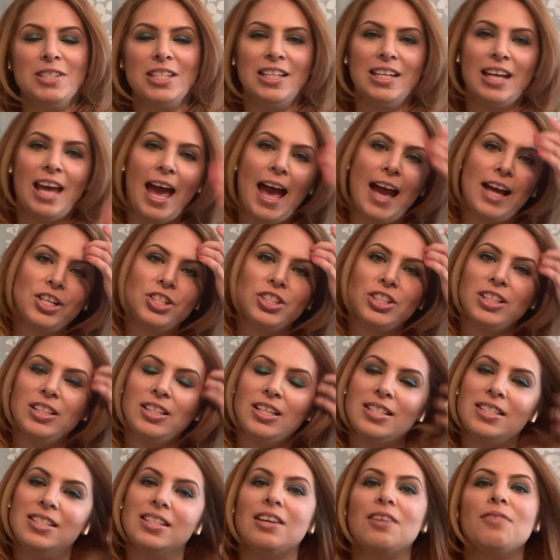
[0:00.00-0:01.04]
and it actually
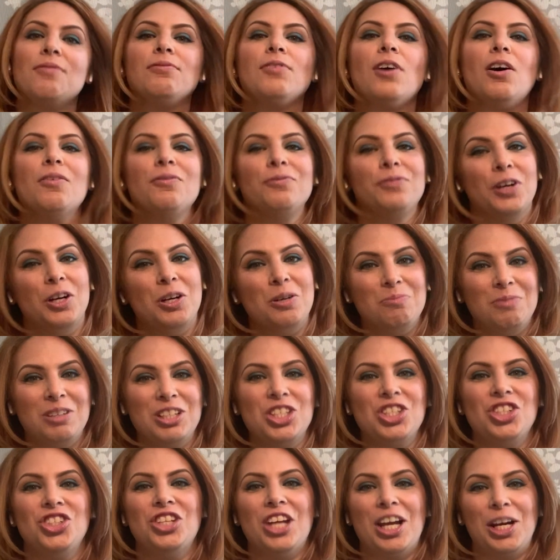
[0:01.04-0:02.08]
doesn't involve very
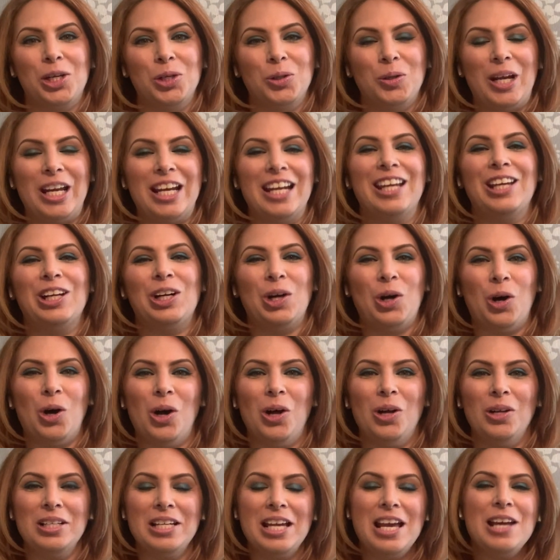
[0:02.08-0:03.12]
much decorating at
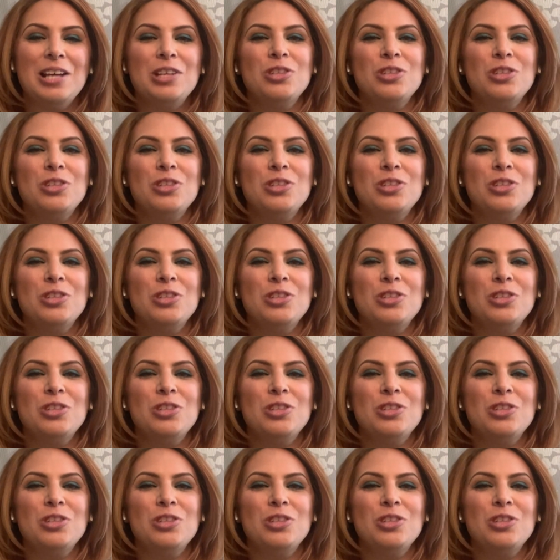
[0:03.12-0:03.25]
all.